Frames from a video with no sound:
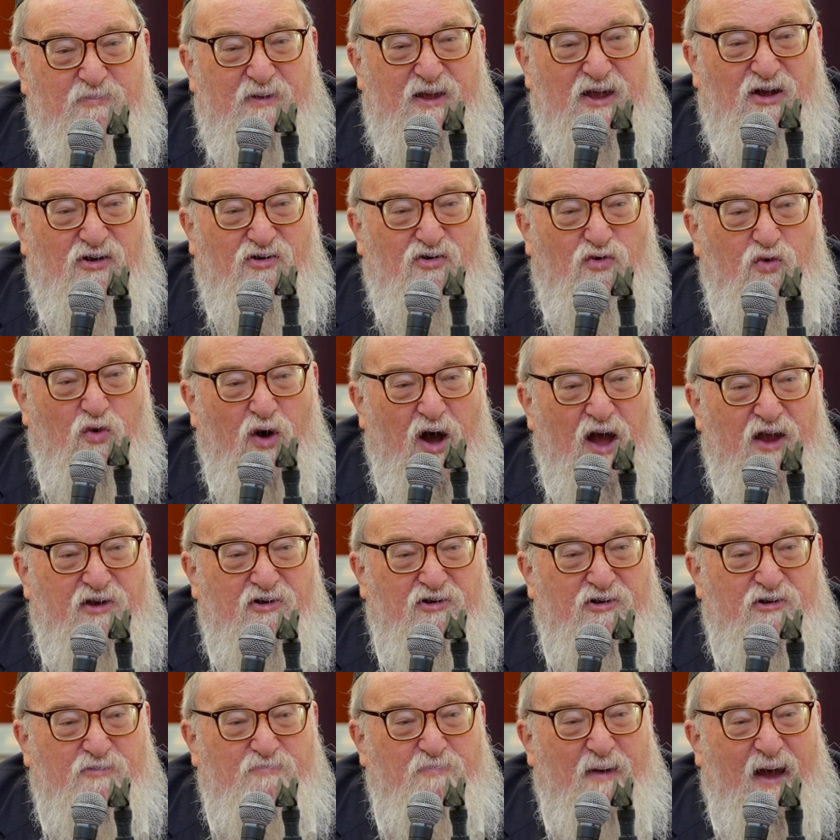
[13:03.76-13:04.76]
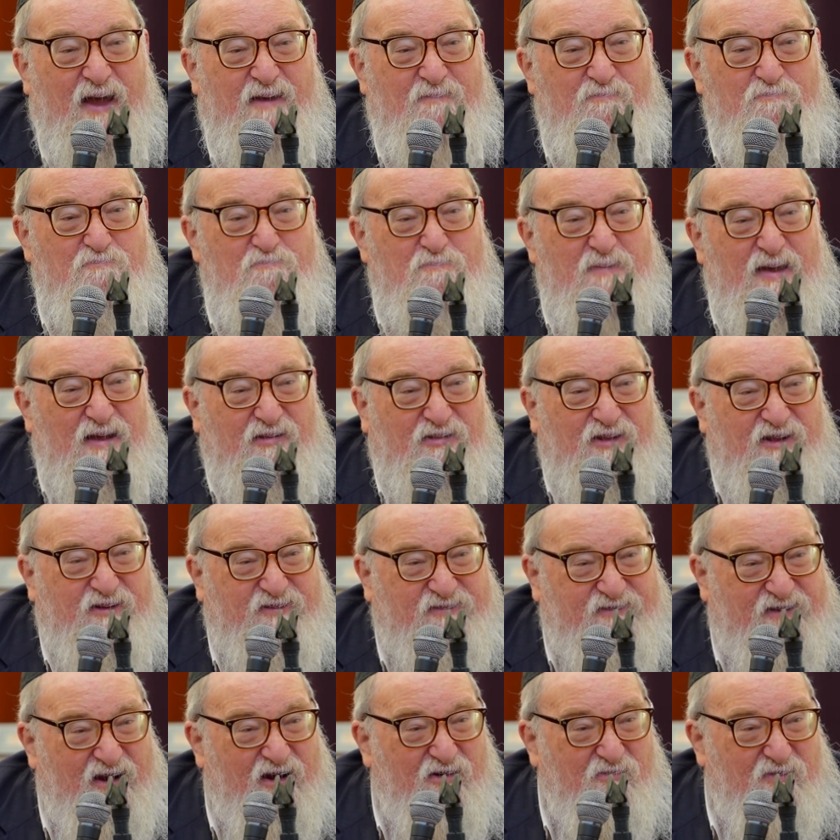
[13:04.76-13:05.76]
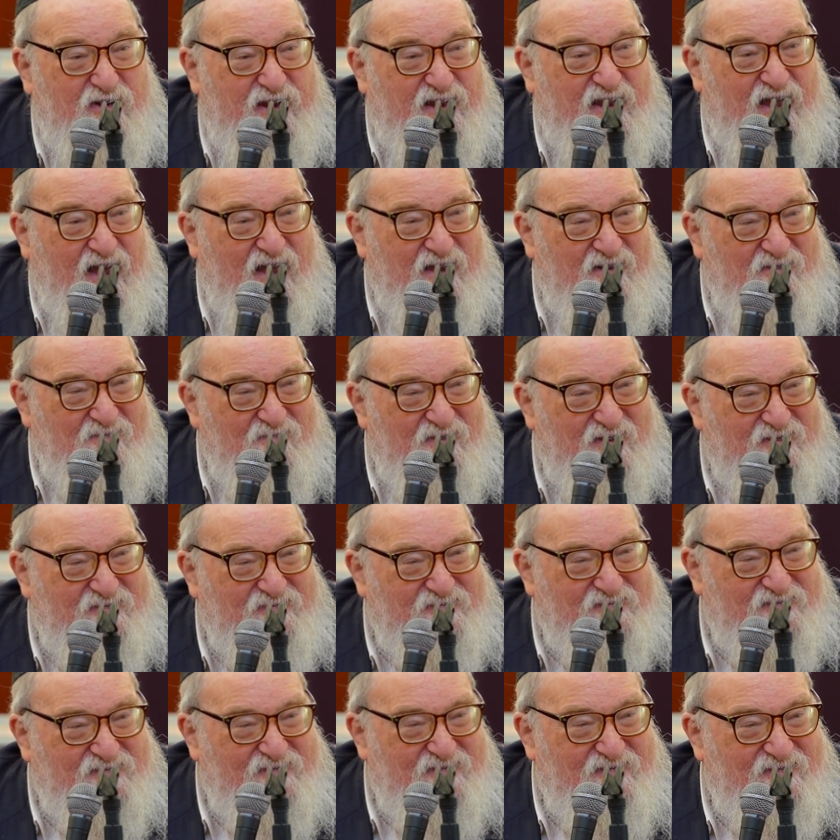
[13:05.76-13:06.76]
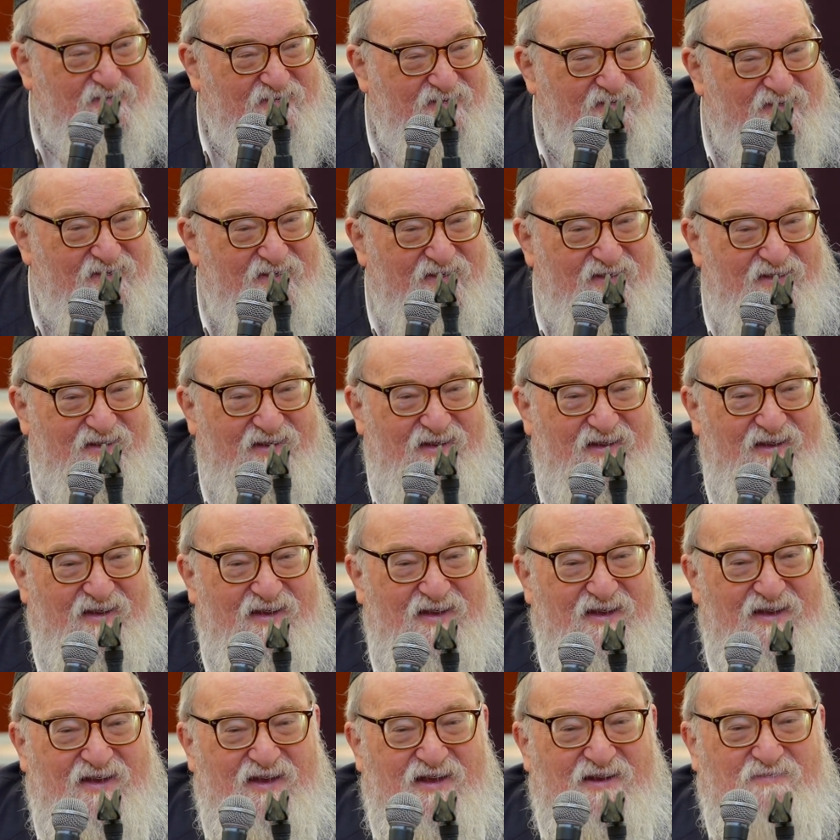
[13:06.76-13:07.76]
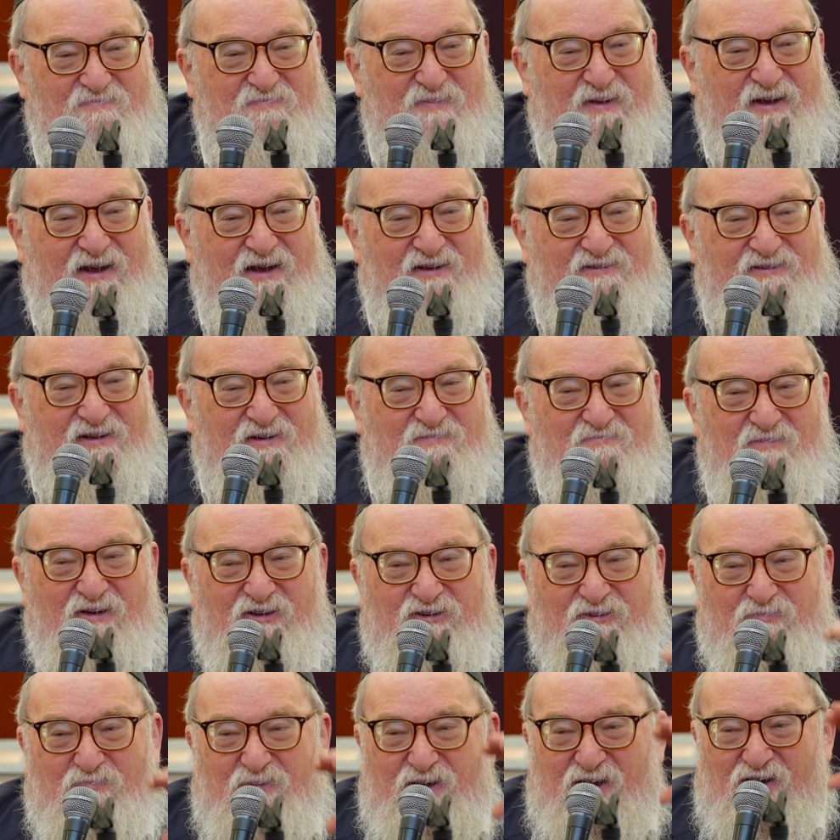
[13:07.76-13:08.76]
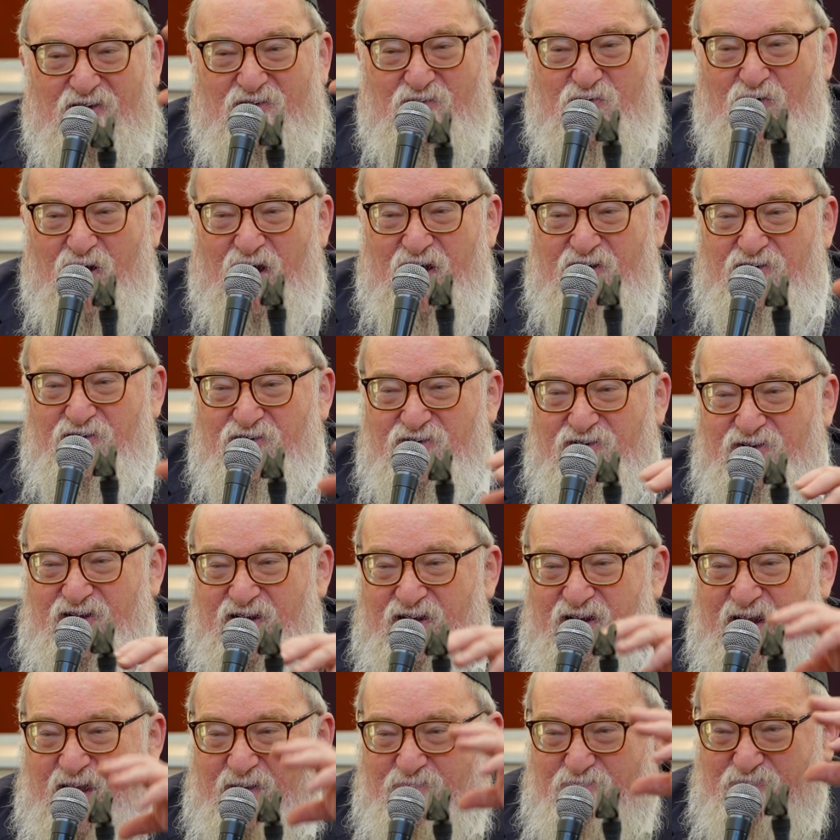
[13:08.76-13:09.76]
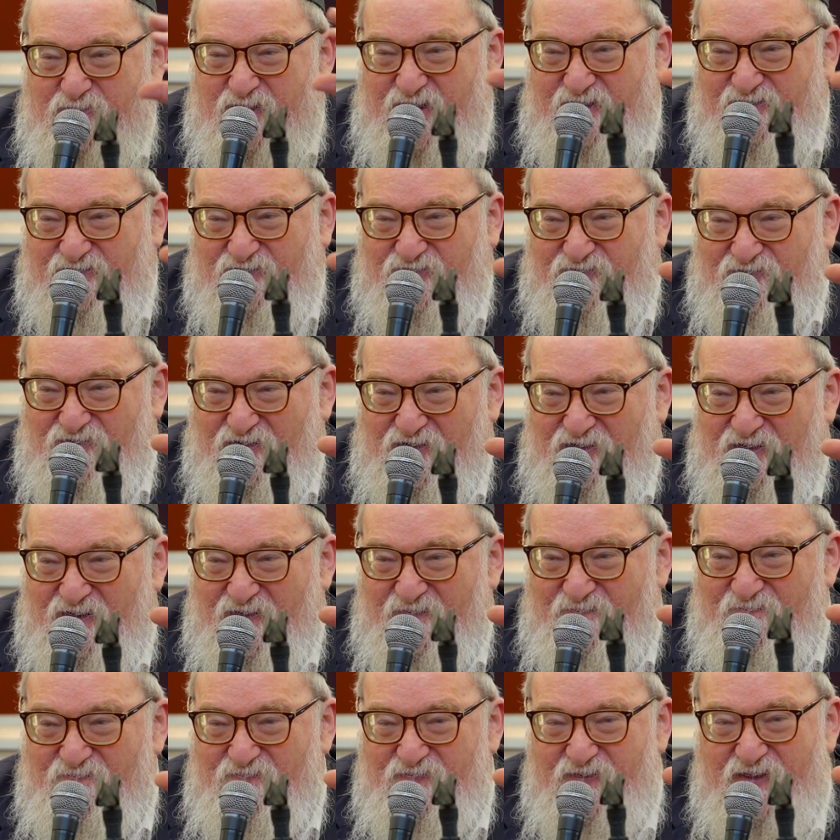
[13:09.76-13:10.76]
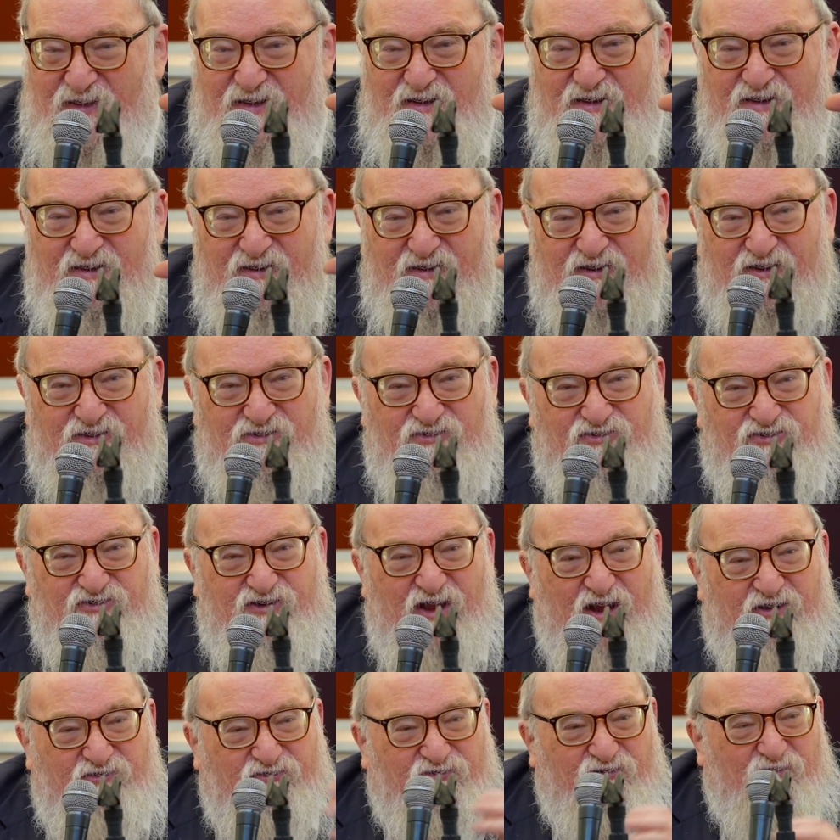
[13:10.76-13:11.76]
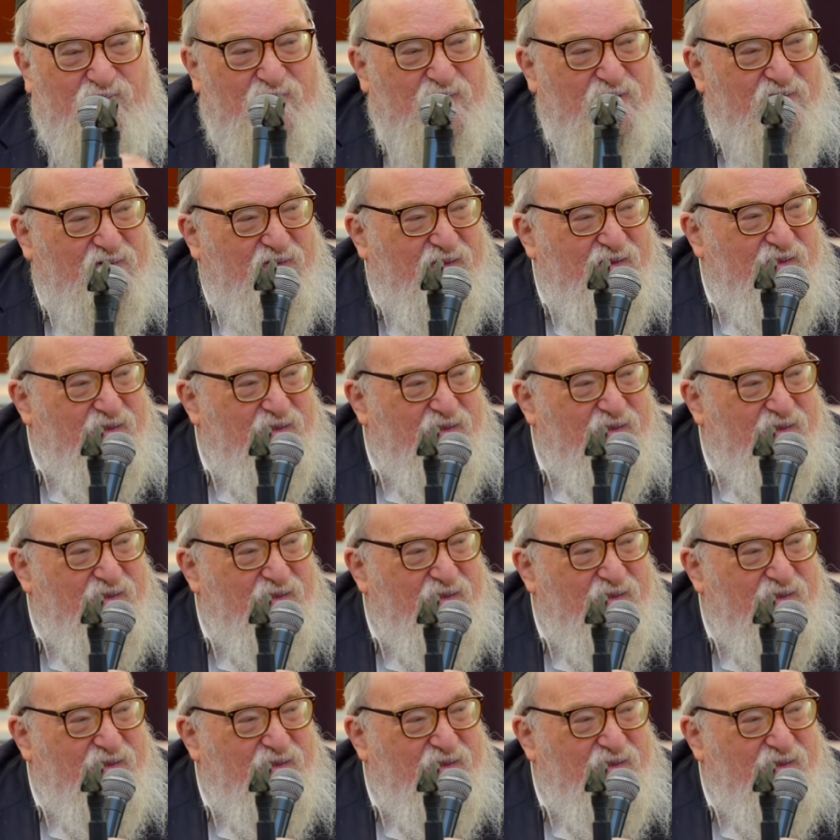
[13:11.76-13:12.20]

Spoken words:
be acquired by military conquest. Because it must be acquired in a peaceful, consensual,